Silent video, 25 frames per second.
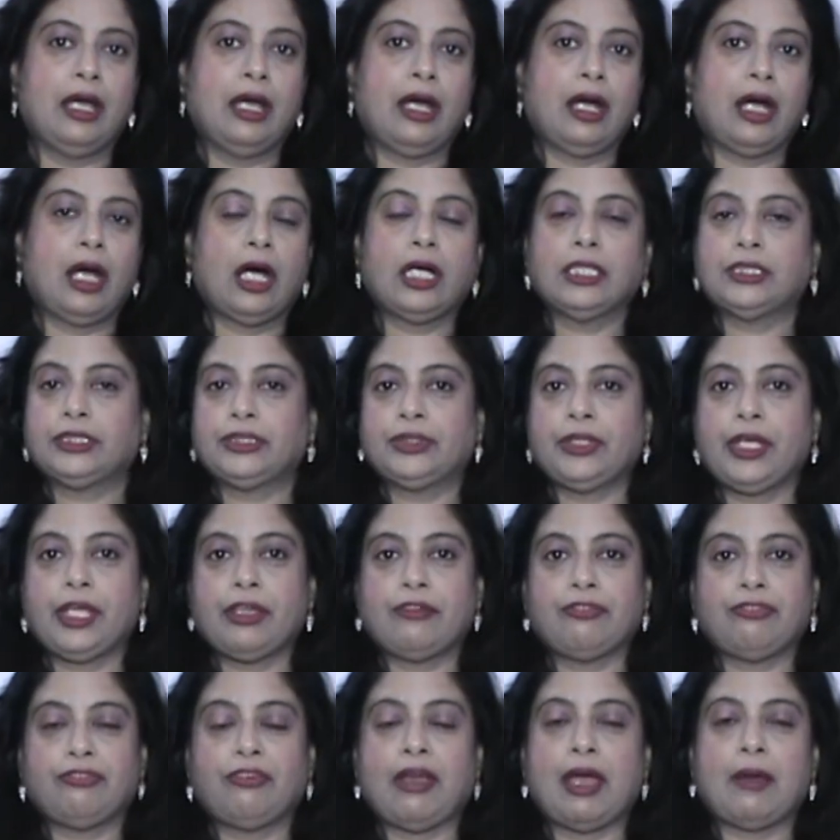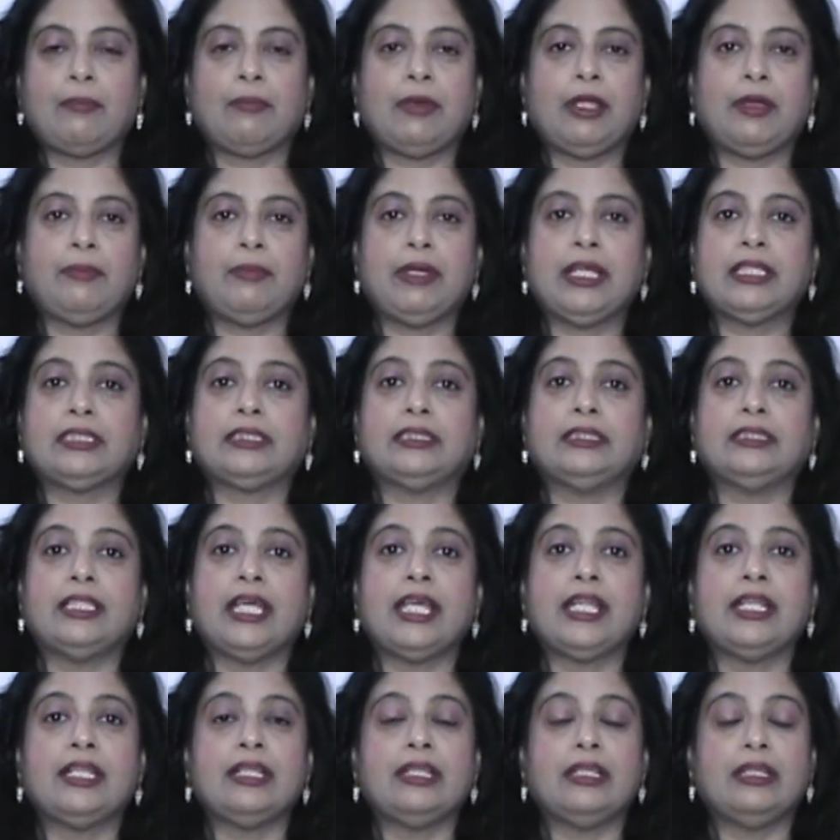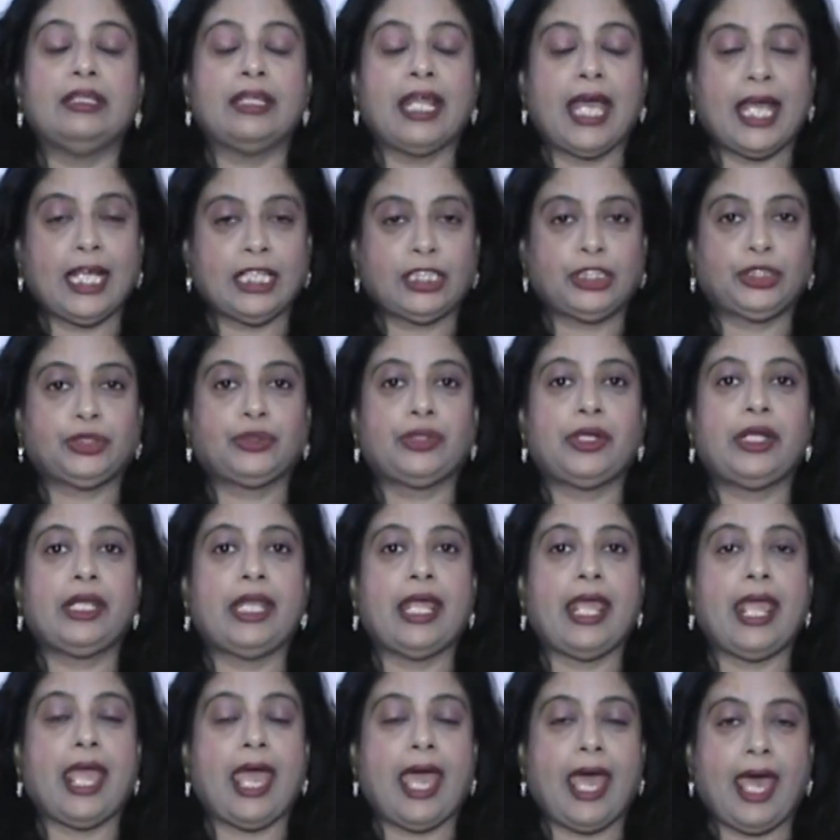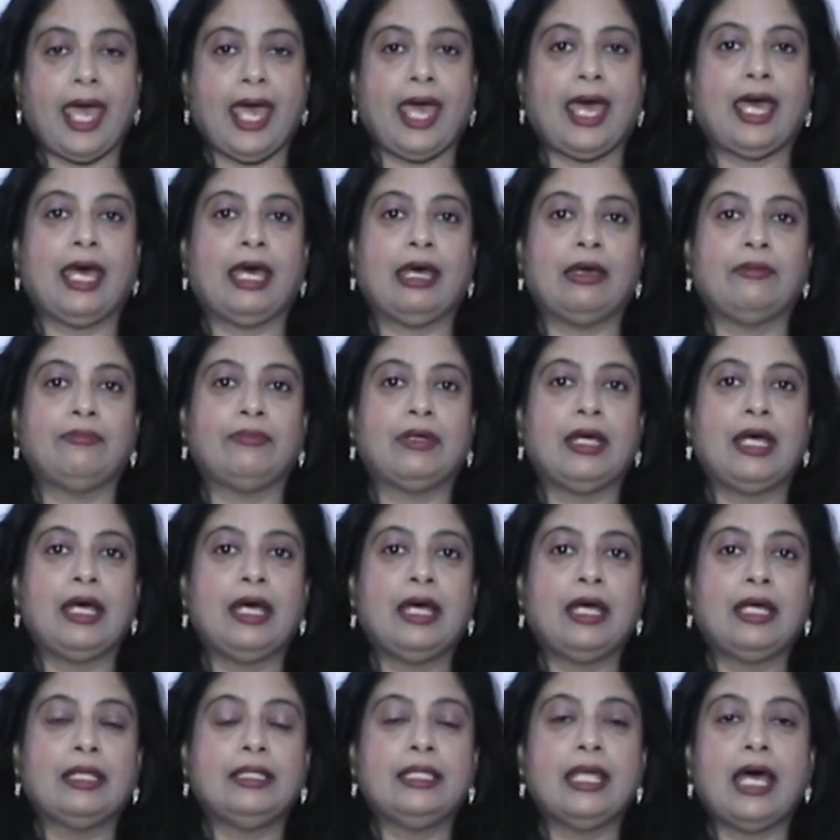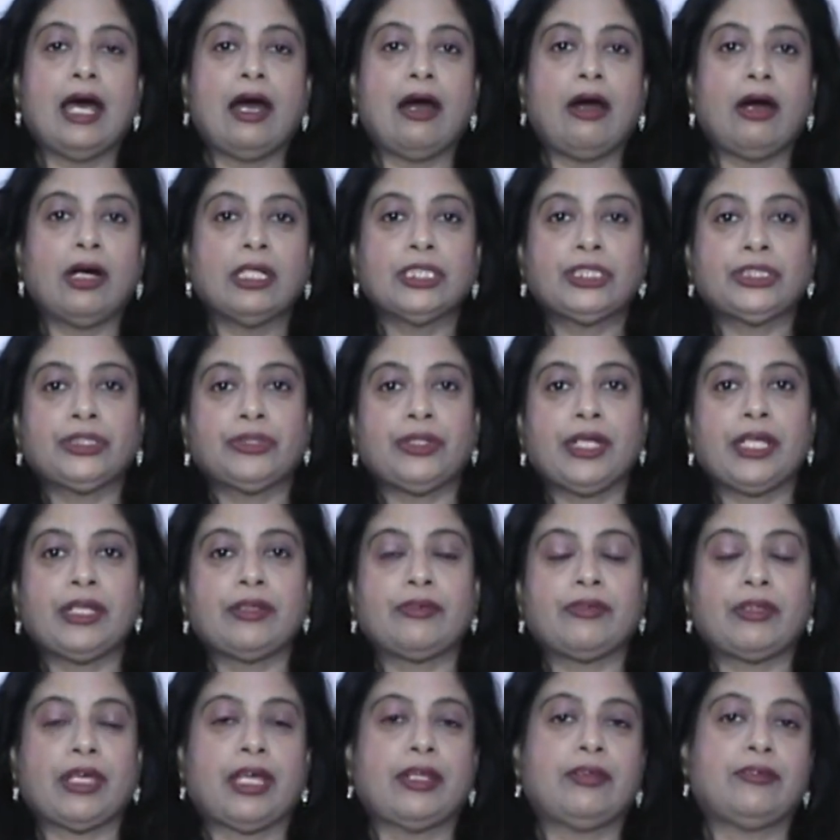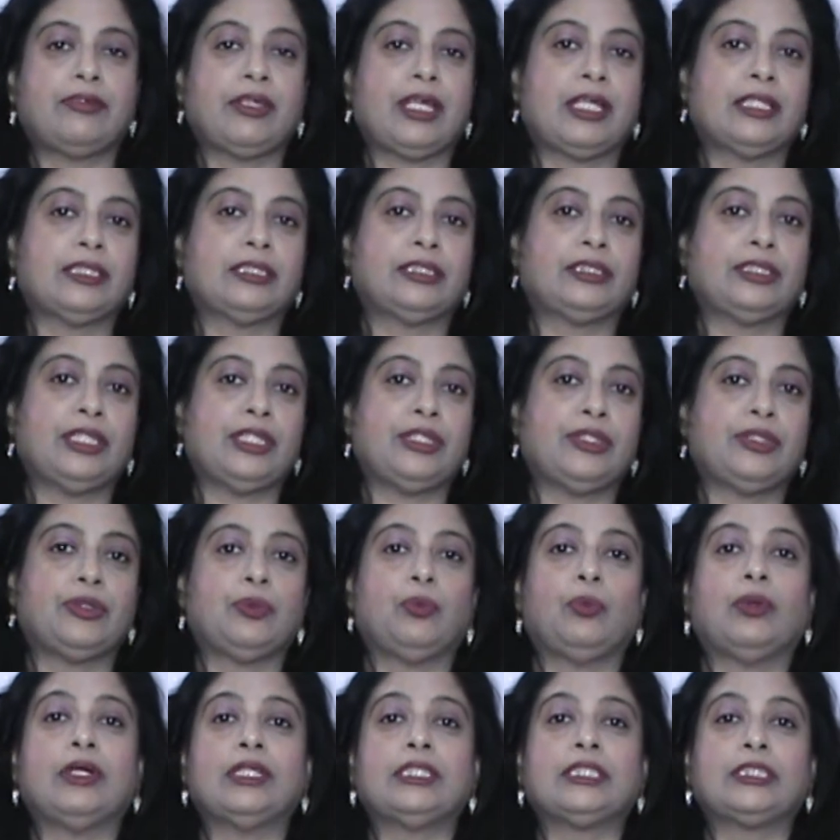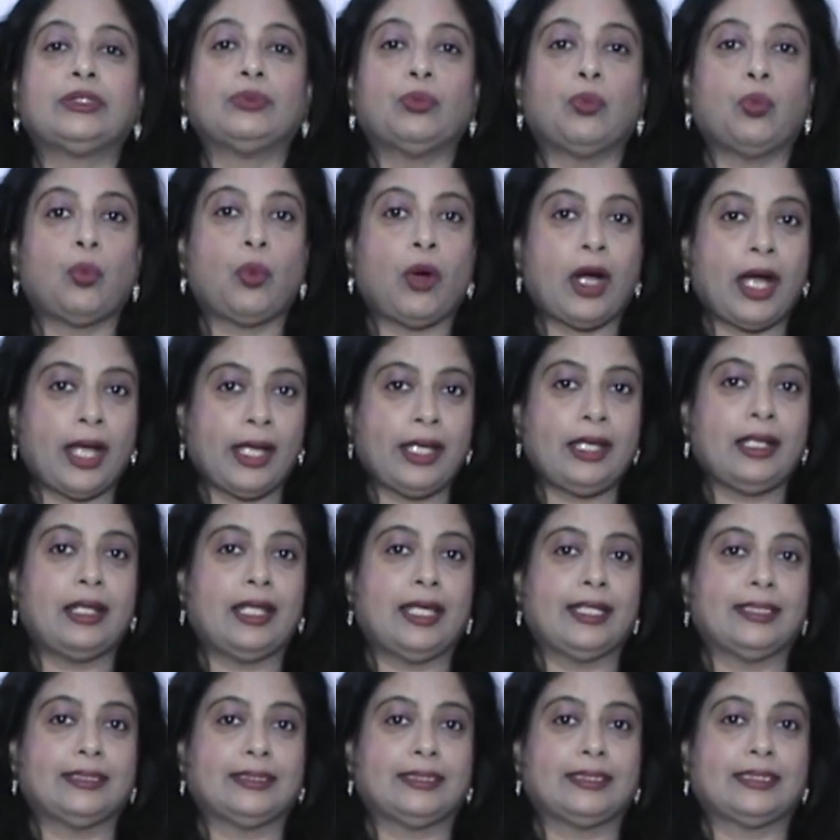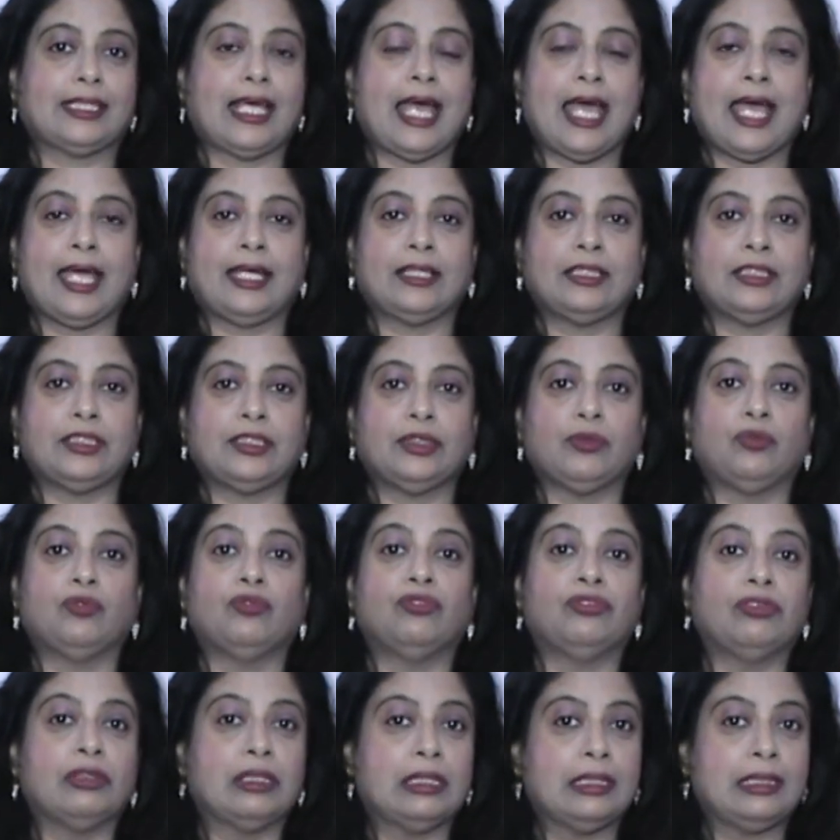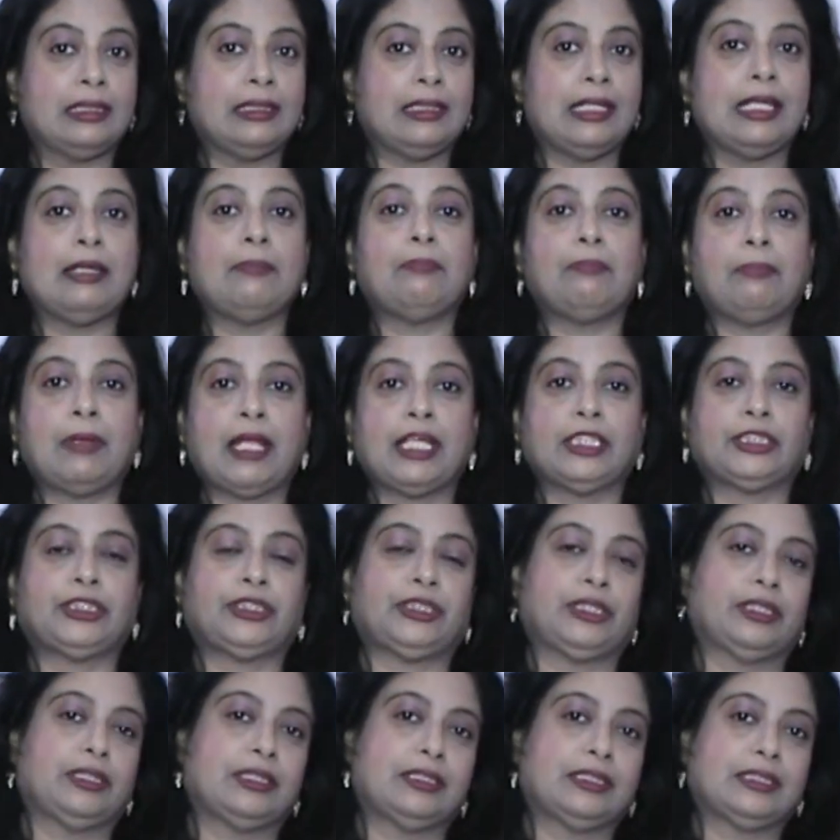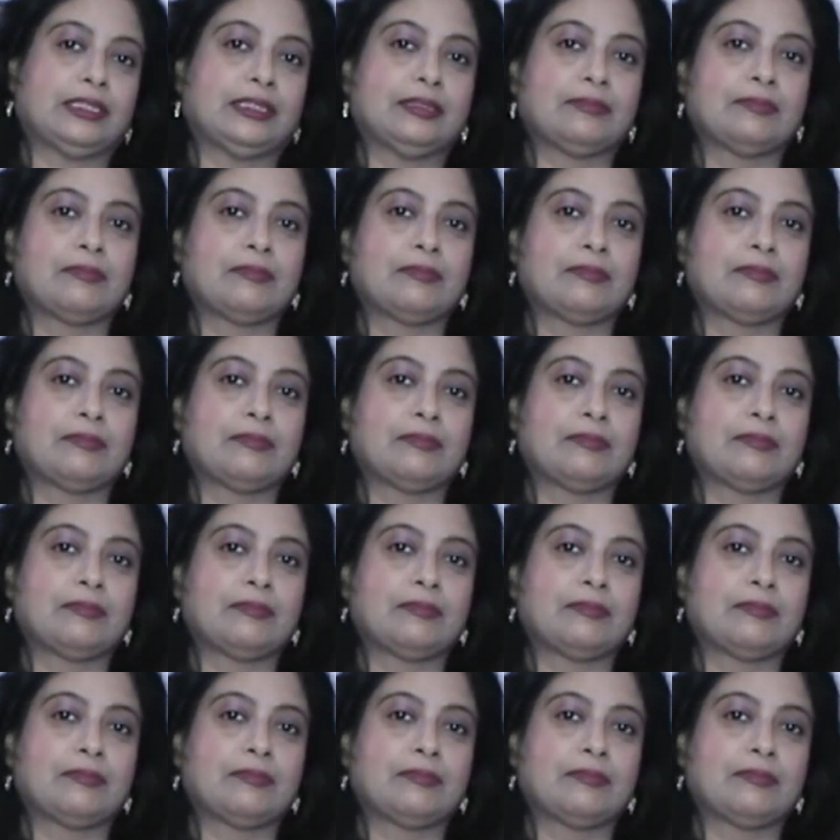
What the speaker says: Asuric family means they naturally have the Asuric tendency towards violence and worldly pleasures.